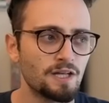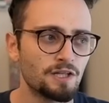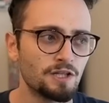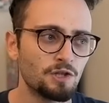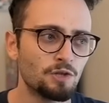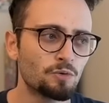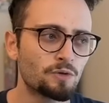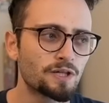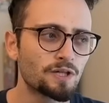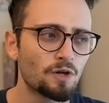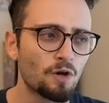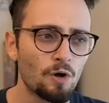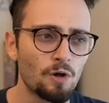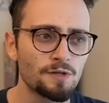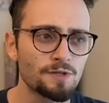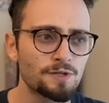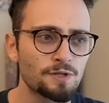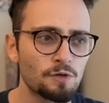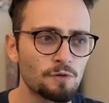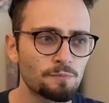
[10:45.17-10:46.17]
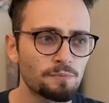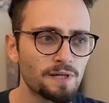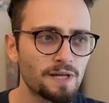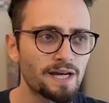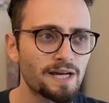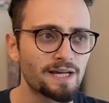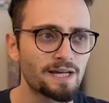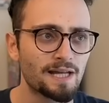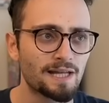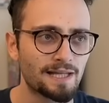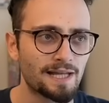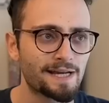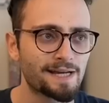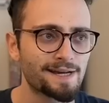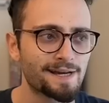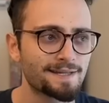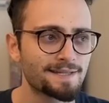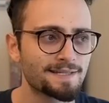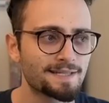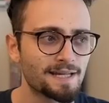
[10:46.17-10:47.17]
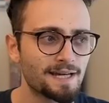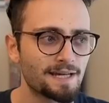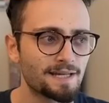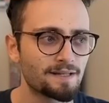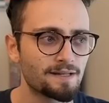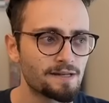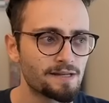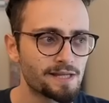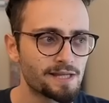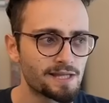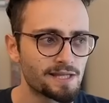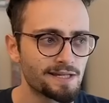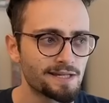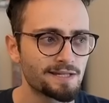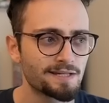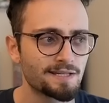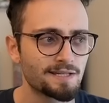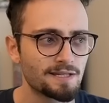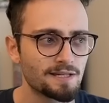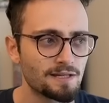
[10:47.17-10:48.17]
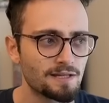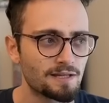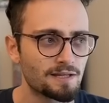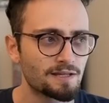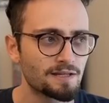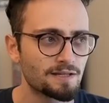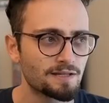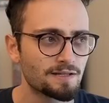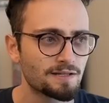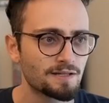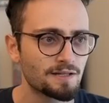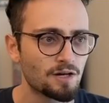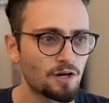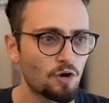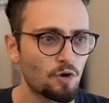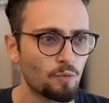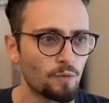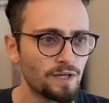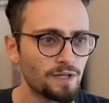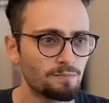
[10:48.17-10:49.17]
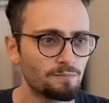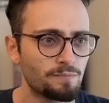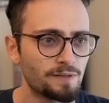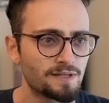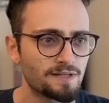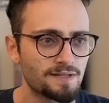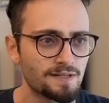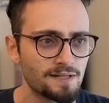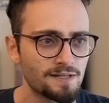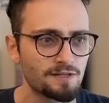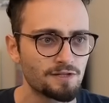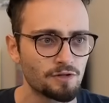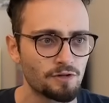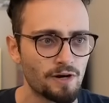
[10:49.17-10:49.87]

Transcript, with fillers: You can also play, like I said, this, this, queen b six.